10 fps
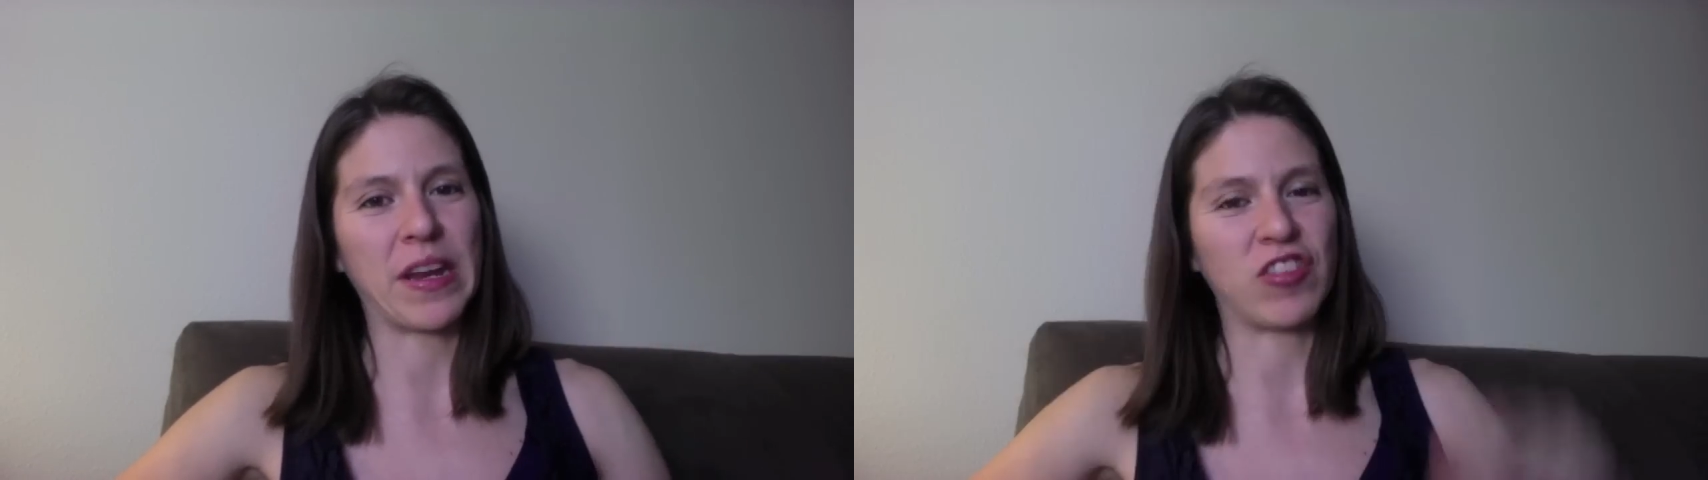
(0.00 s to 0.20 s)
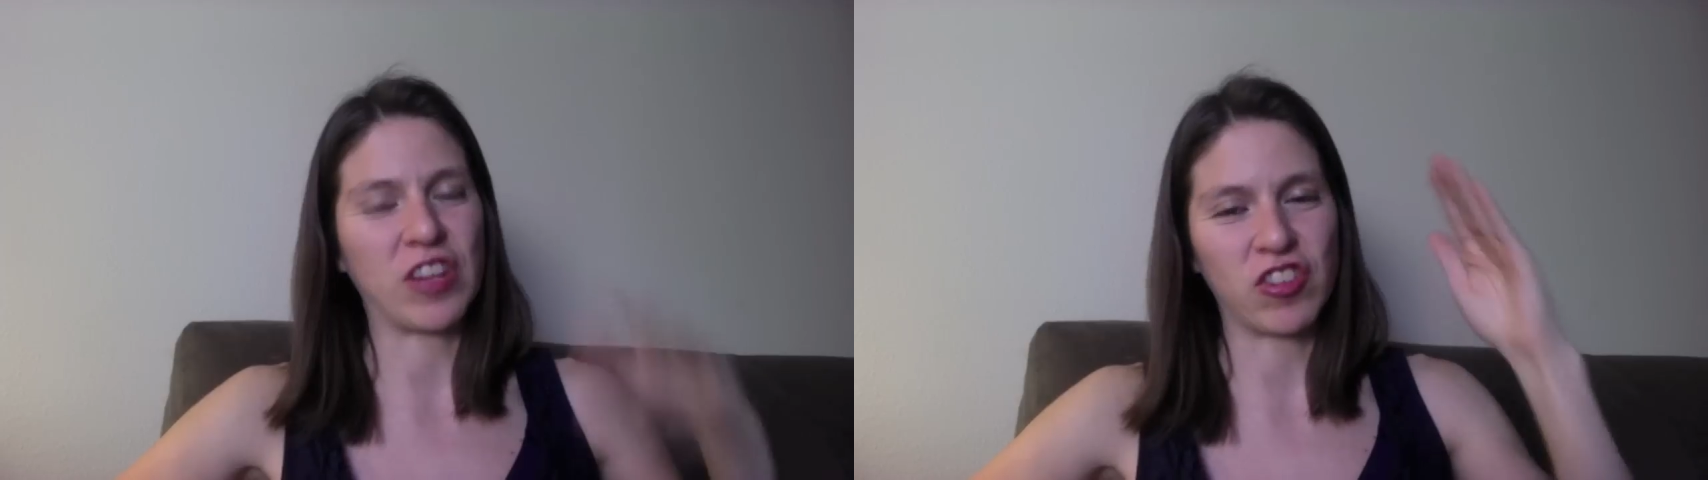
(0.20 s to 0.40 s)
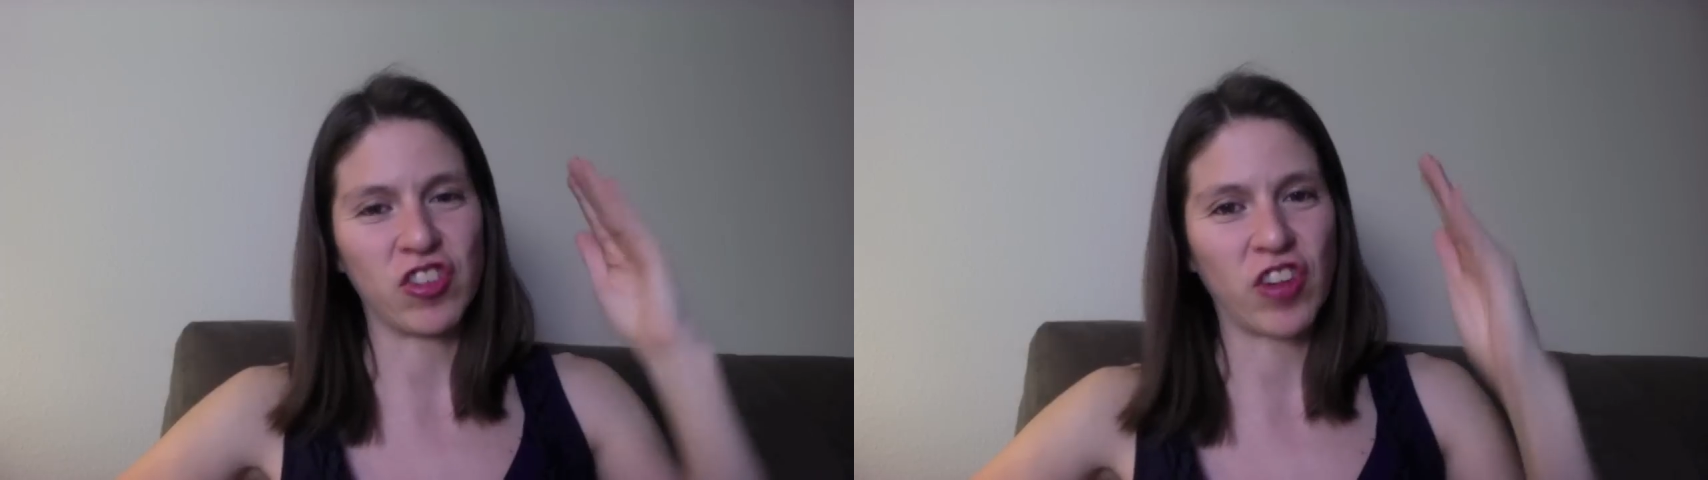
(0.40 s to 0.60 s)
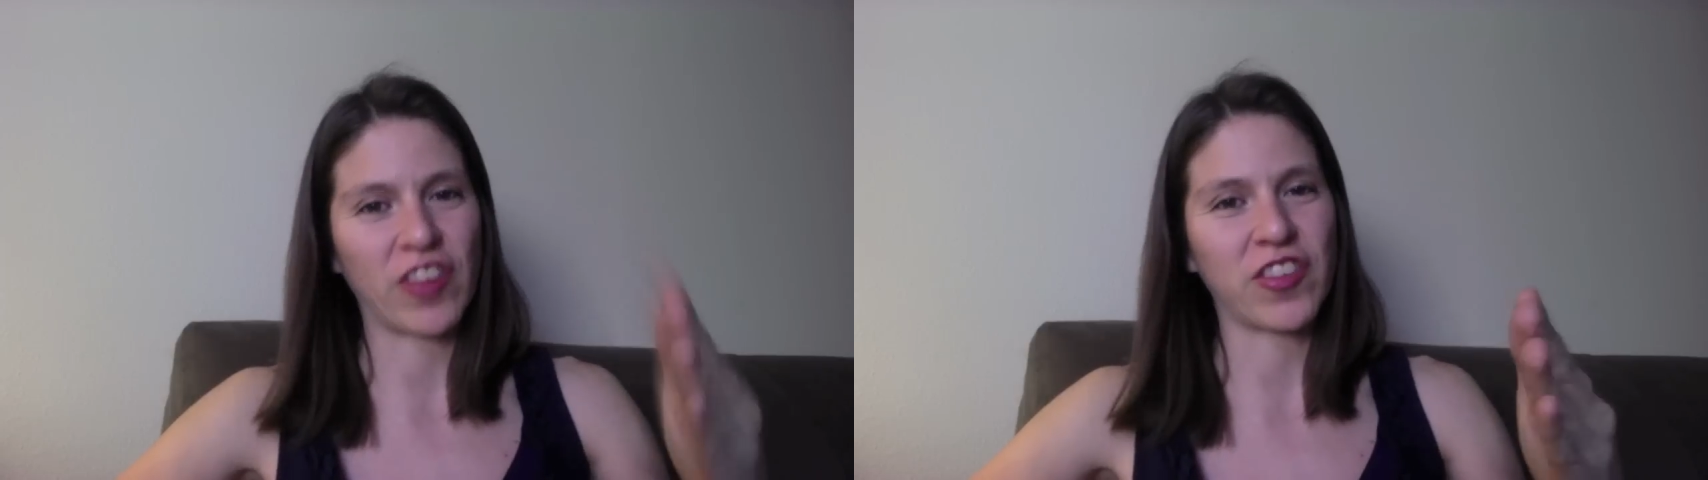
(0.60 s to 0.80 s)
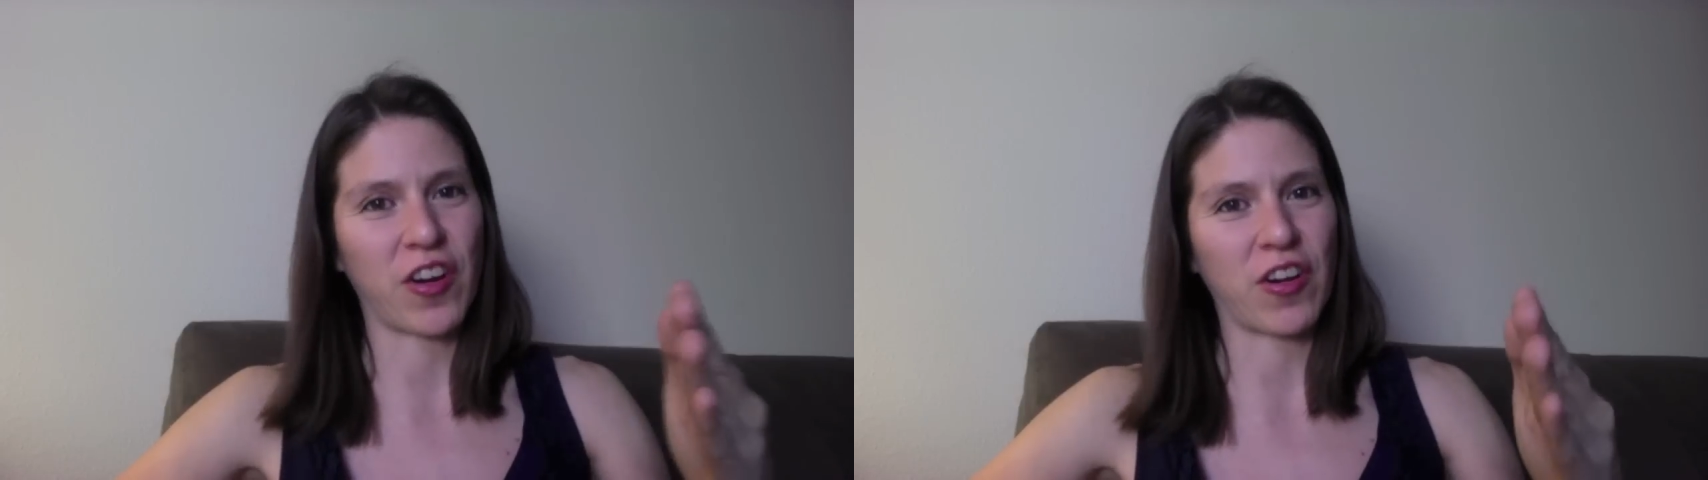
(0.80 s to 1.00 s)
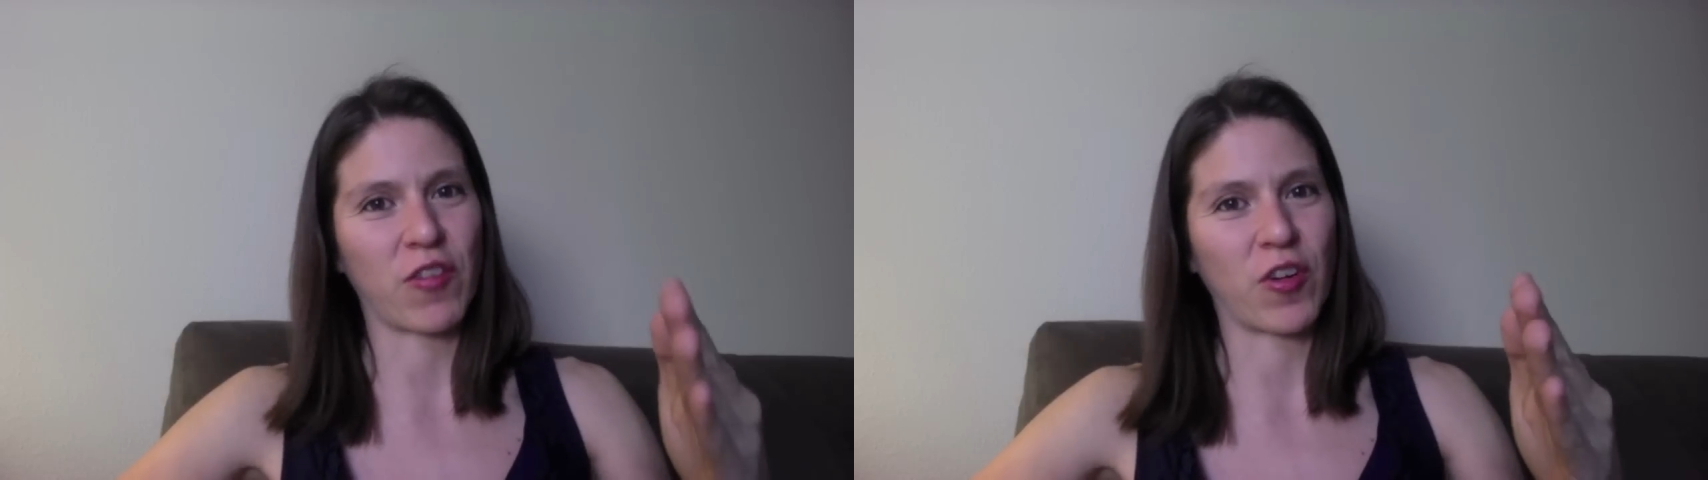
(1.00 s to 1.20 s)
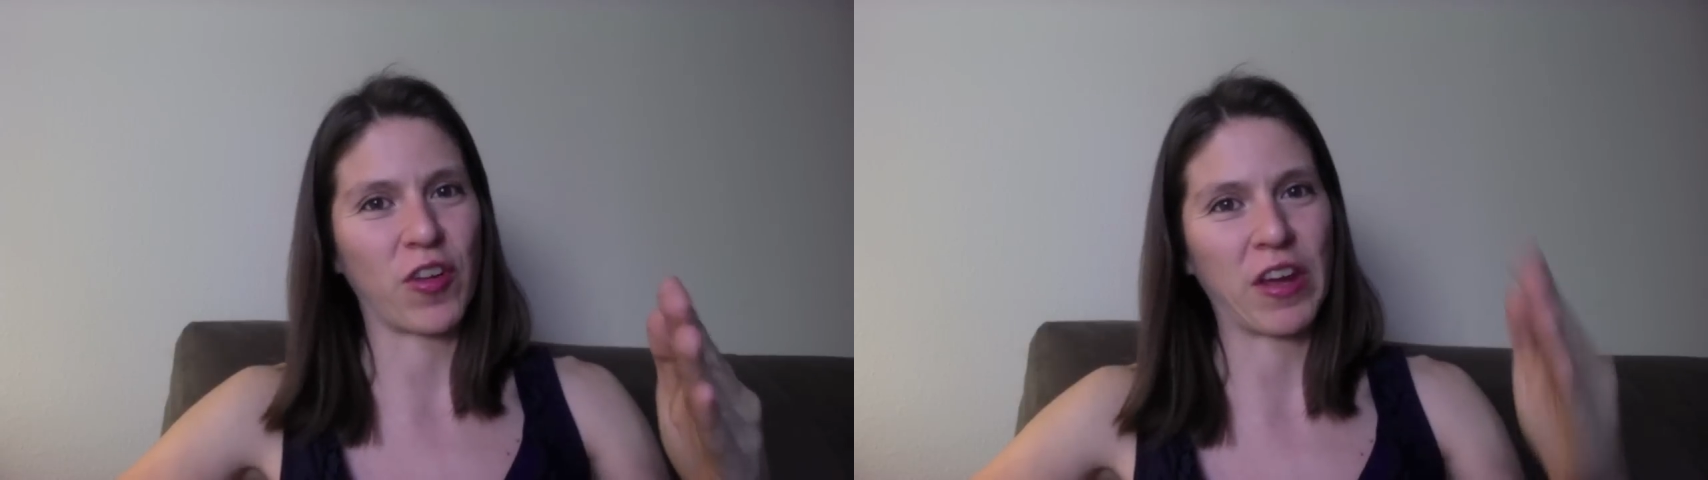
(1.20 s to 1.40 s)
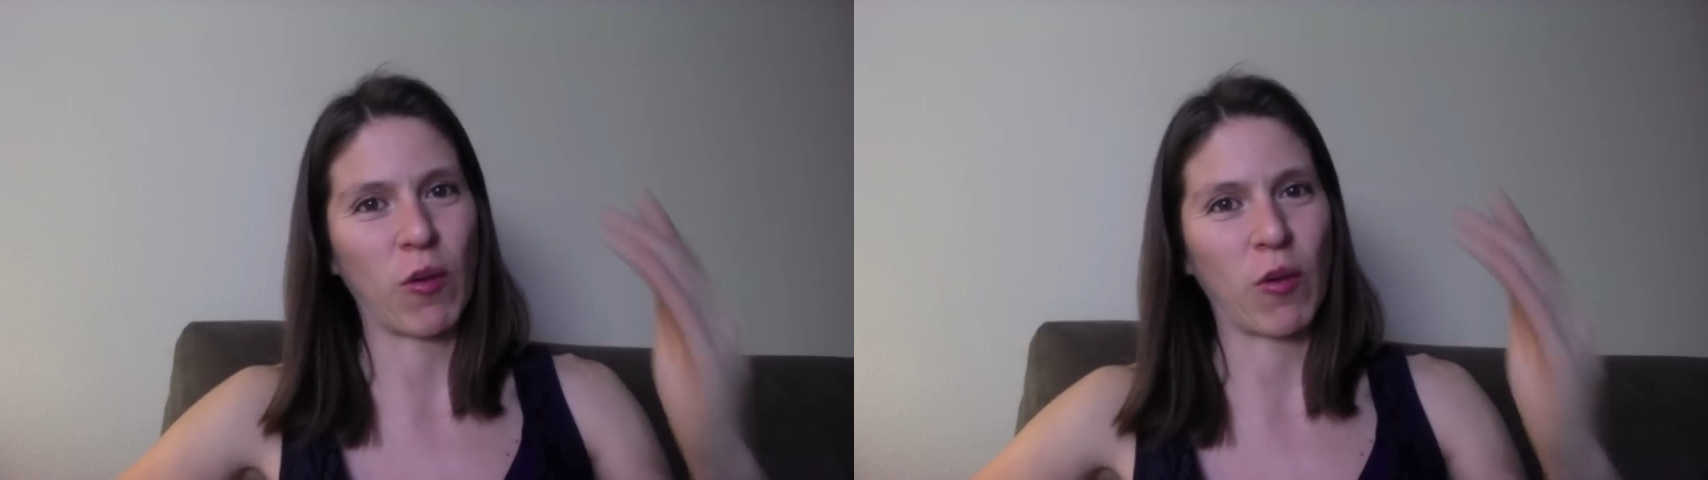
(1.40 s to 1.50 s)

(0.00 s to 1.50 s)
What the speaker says: She had just started rolling